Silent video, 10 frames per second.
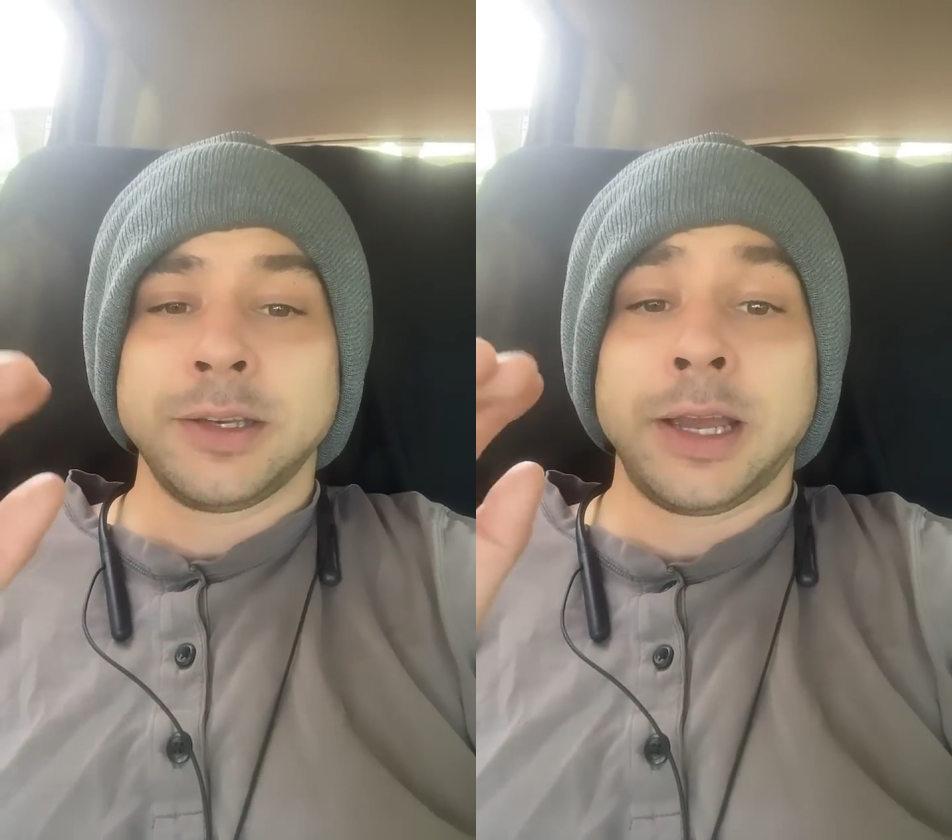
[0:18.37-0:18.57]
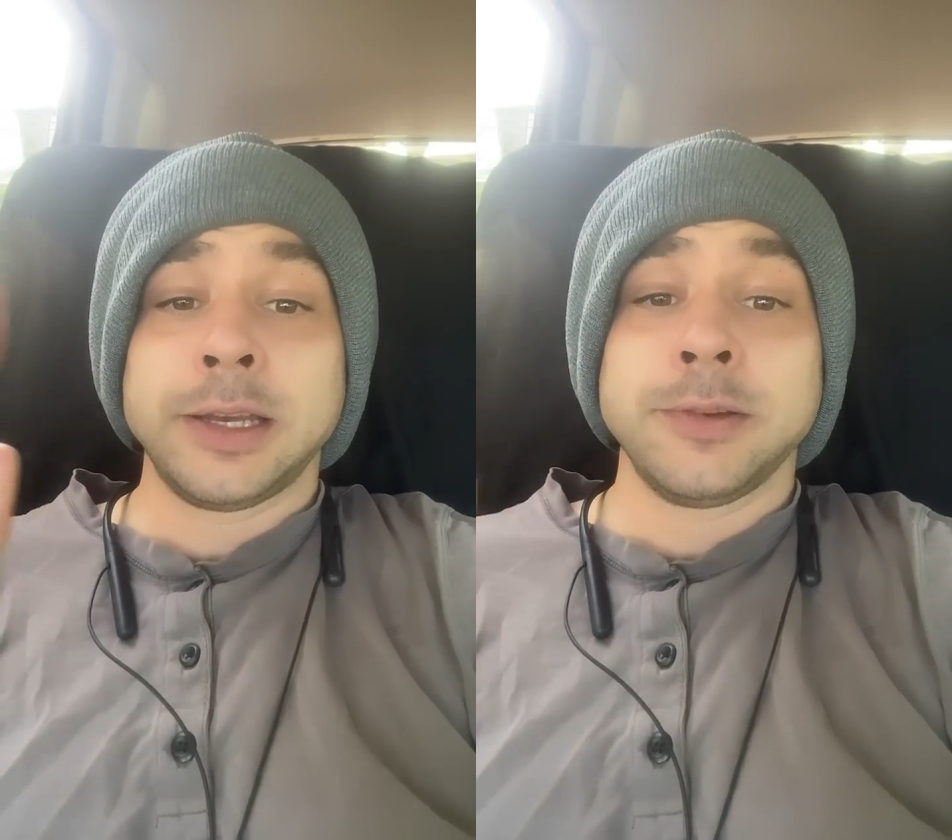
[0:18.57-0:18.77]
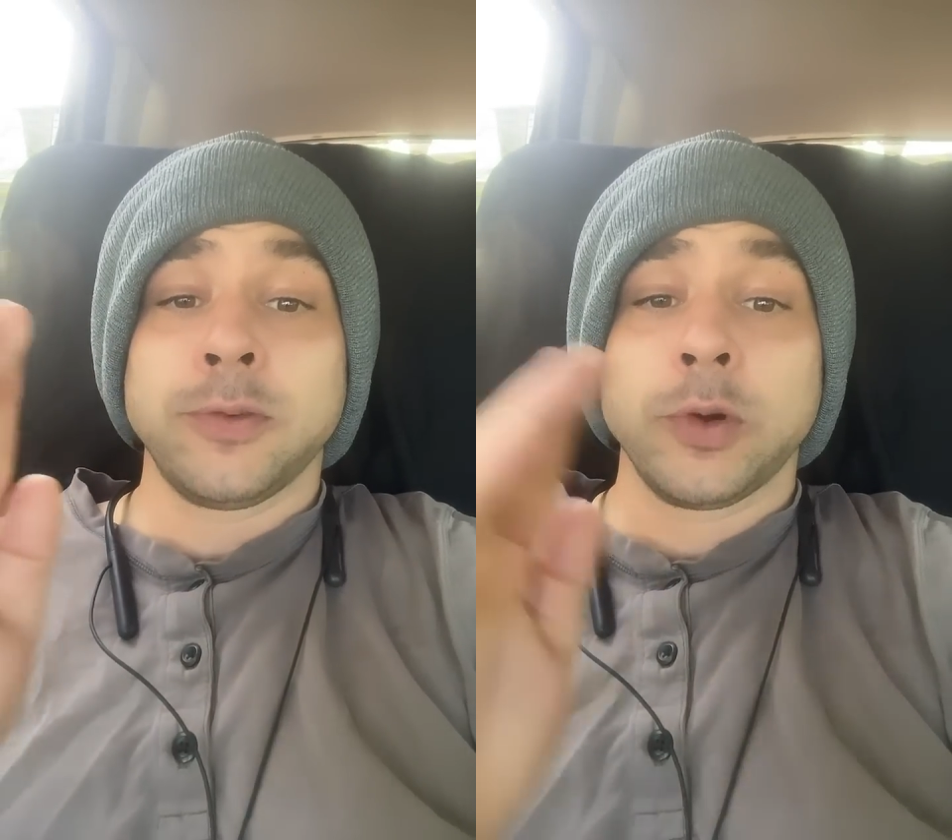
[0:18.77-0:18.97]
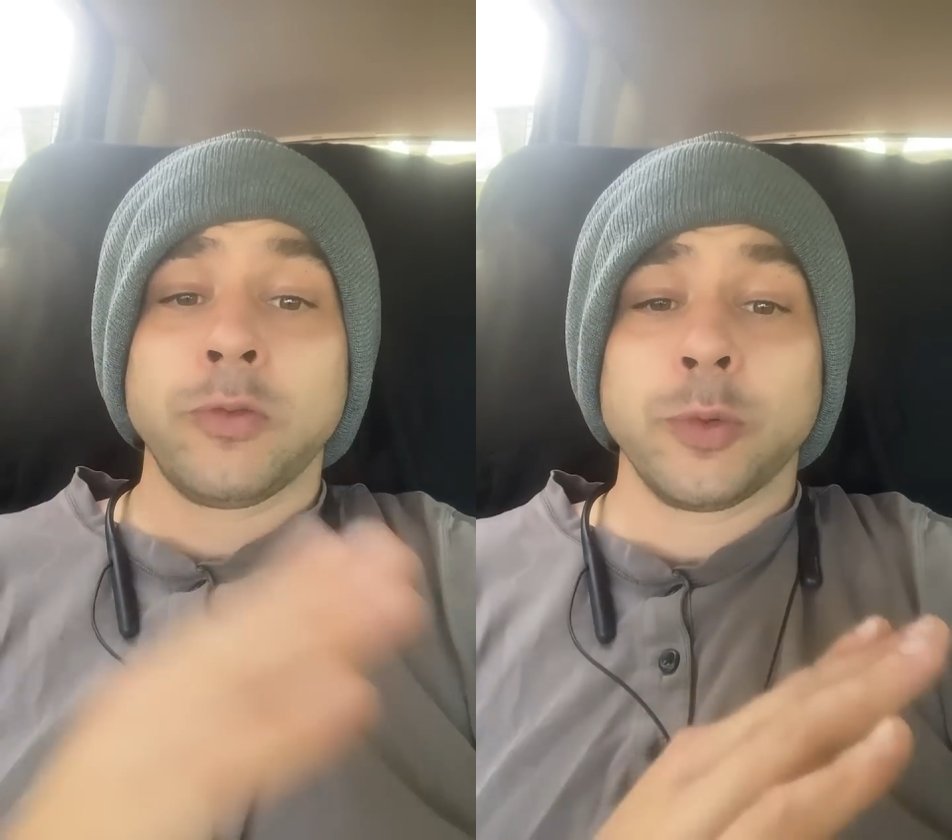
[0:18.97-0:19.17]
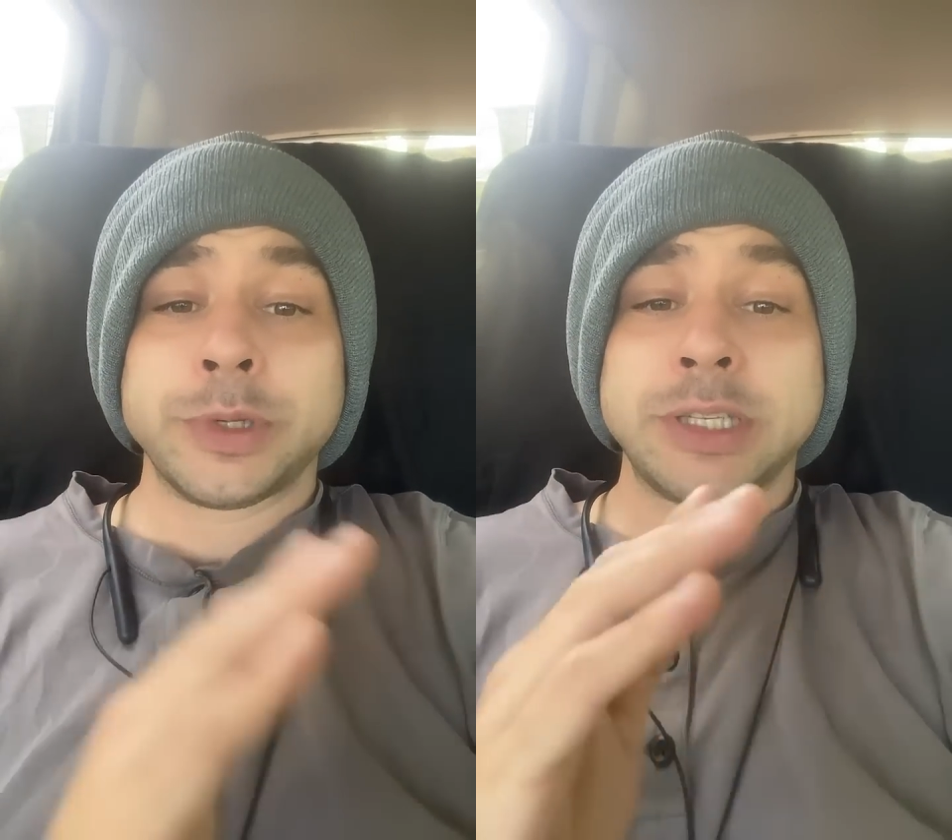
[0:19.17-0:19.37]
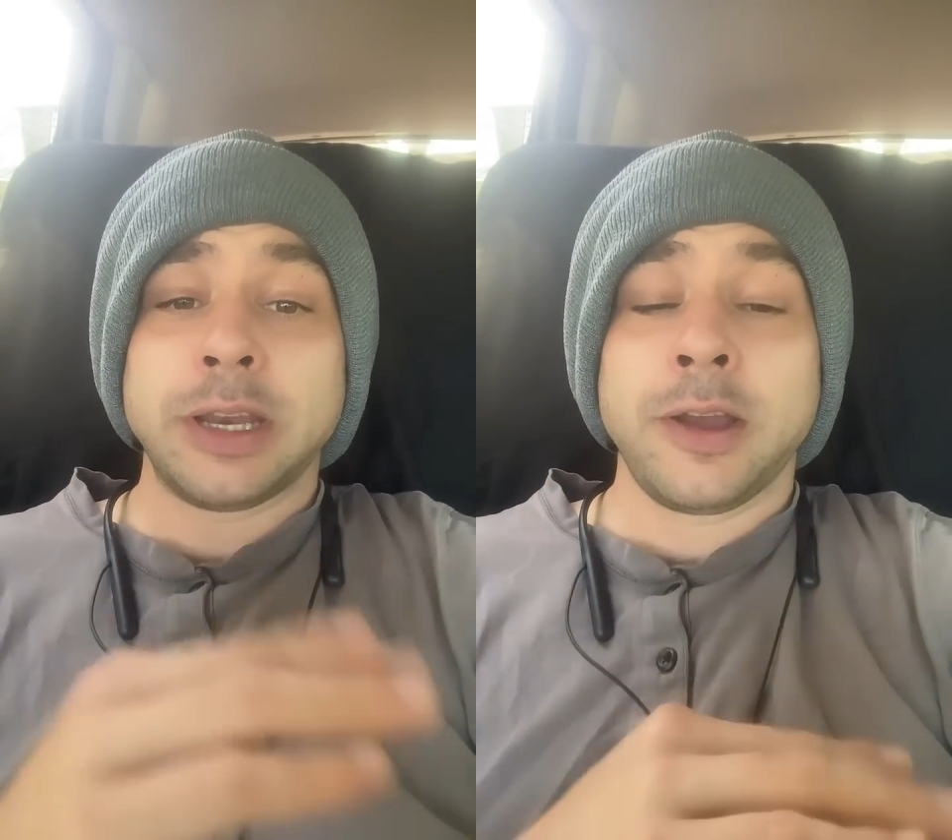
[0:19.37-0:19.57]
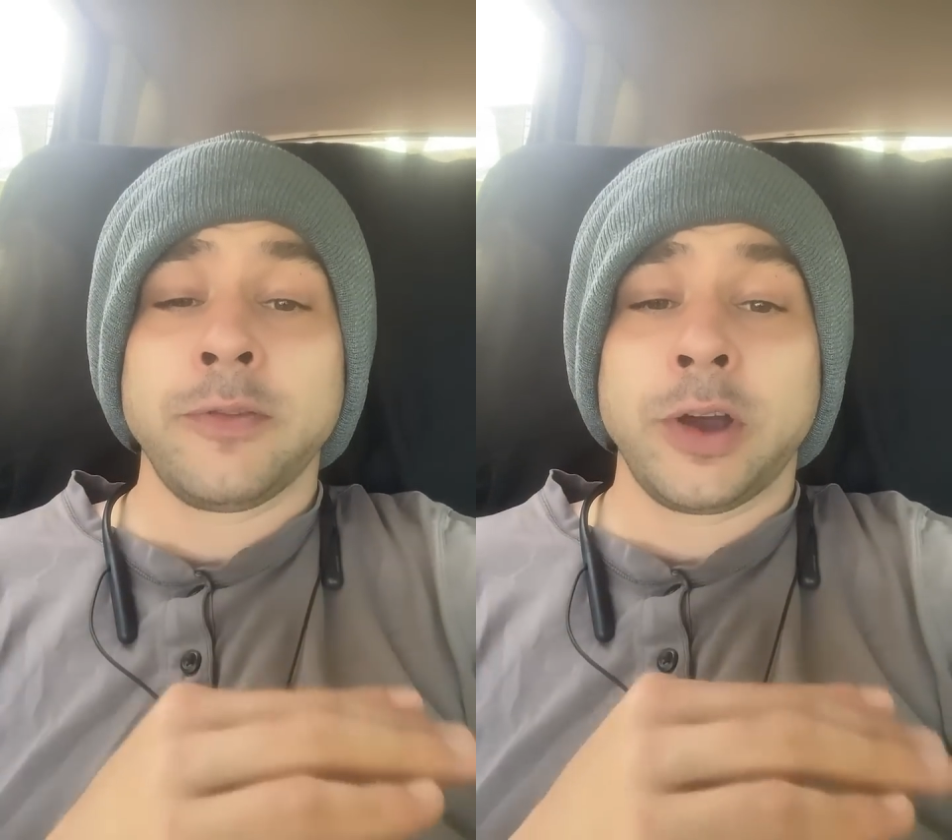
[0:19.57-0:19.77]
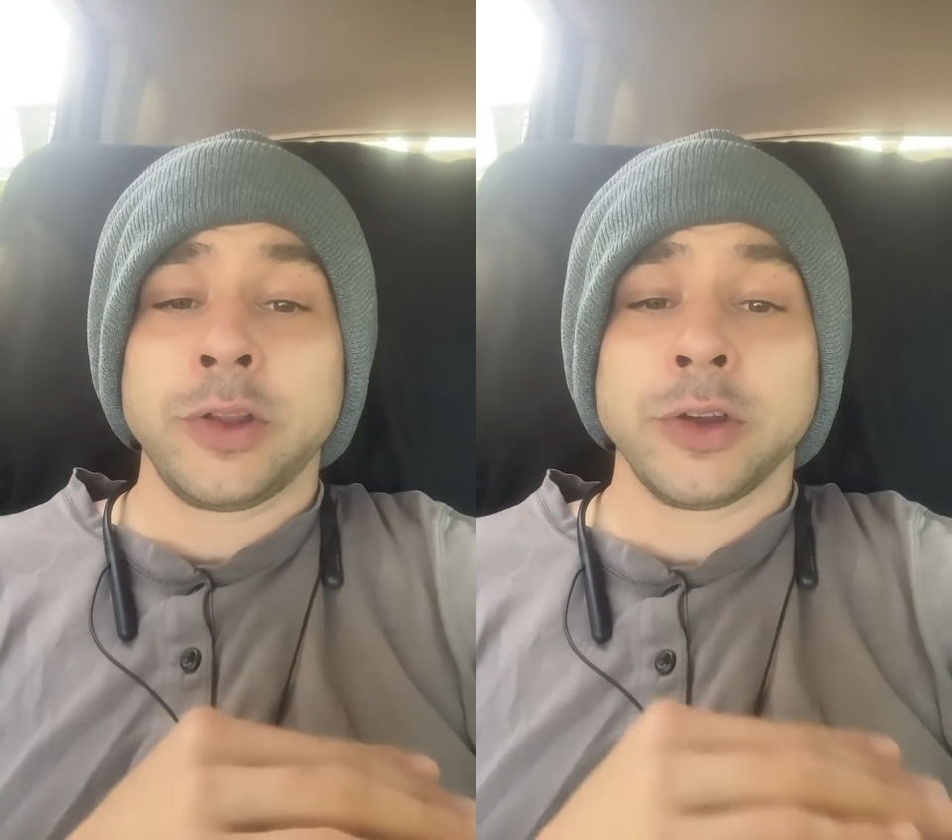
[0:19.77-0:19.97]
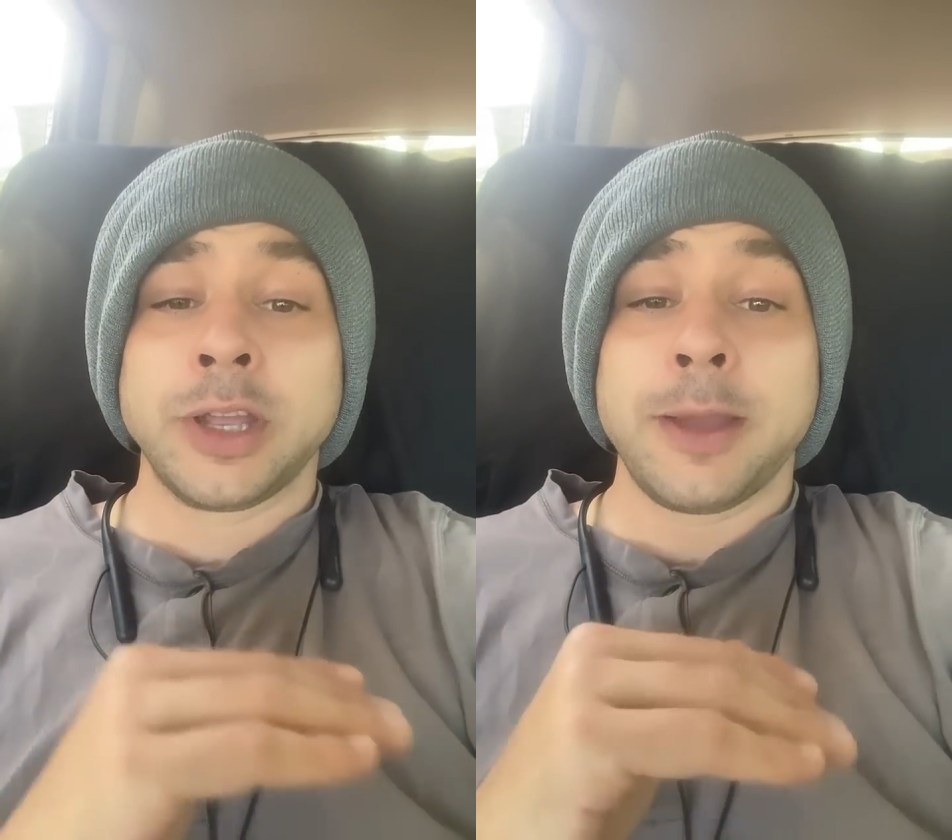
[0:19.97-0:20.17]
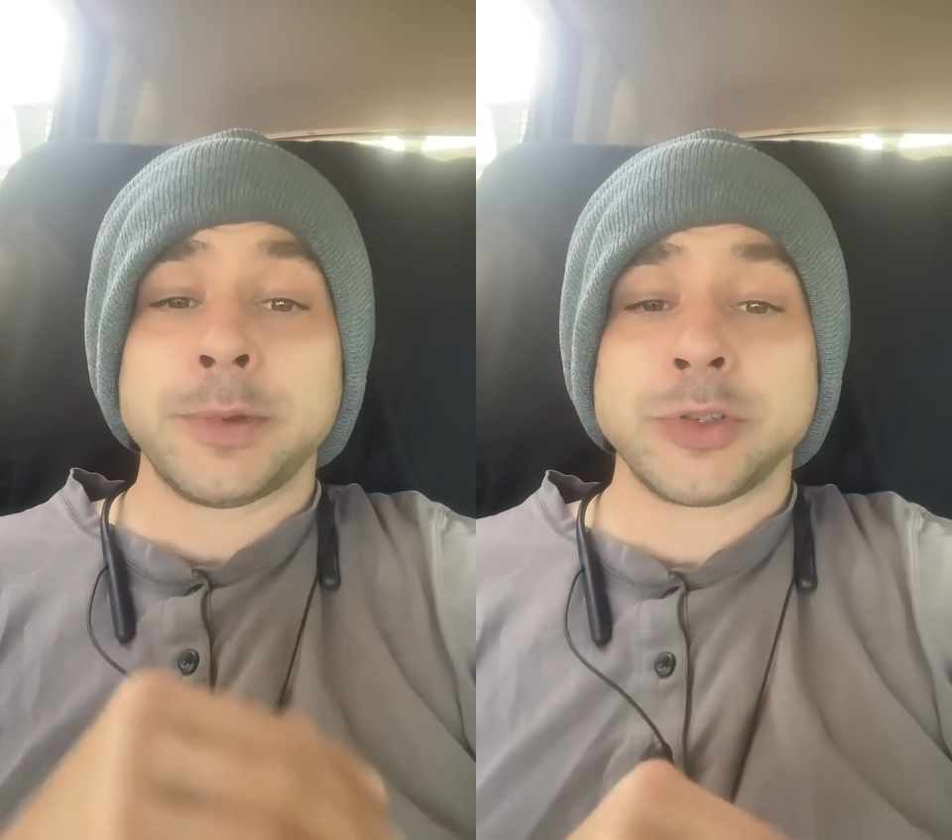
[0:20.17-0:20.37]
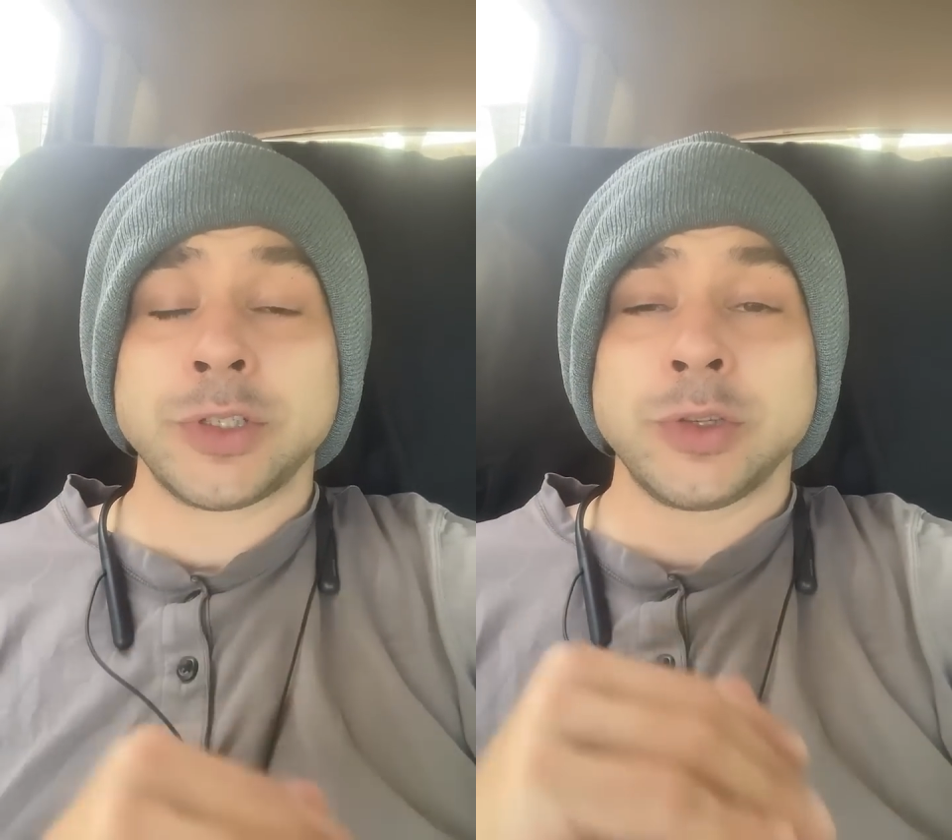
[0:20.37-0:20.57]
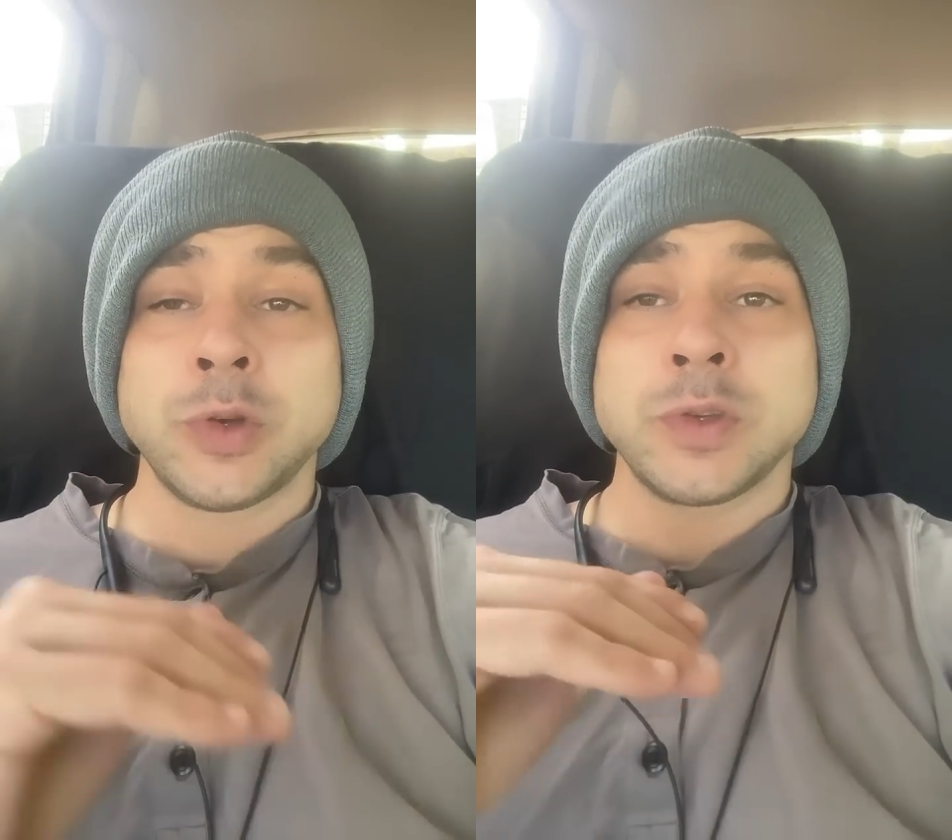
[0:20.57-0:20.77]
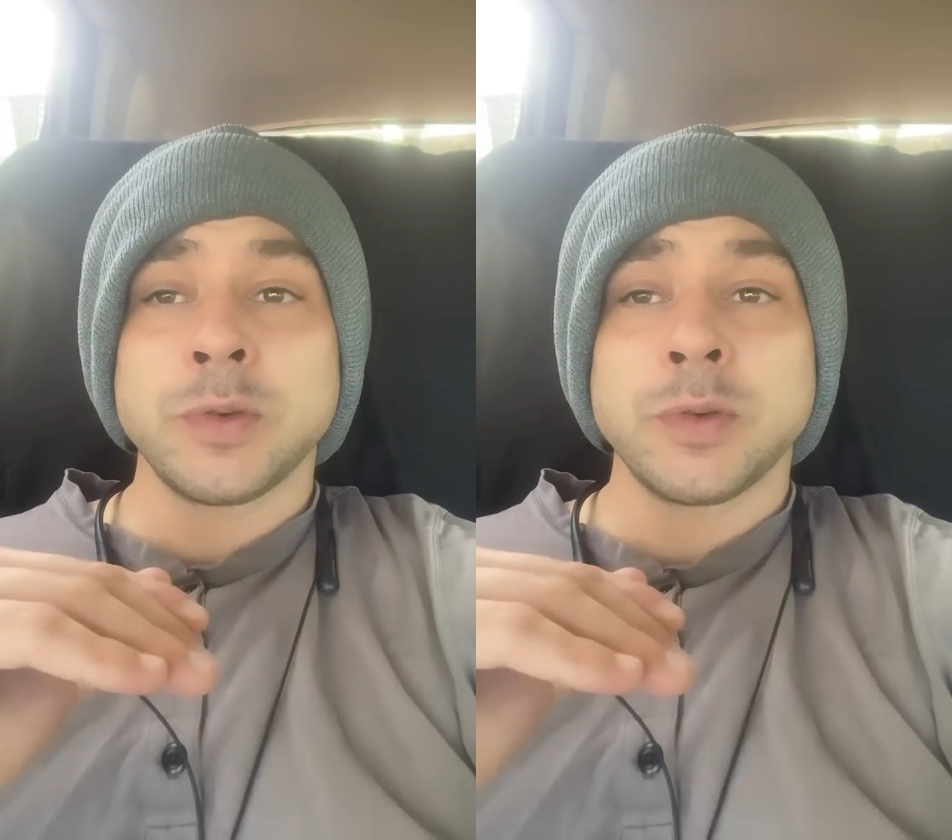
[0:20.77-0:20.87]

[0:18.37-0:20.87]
9 to 44% of other chemistry students